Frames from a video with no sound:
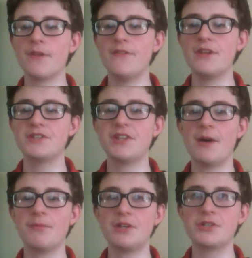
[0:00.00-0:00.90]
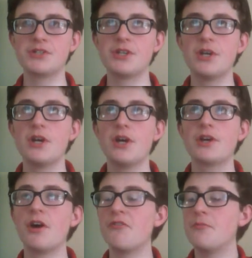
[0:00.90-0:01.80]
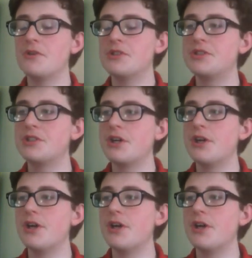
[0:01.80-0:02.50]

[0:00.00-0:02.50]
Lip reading: established government.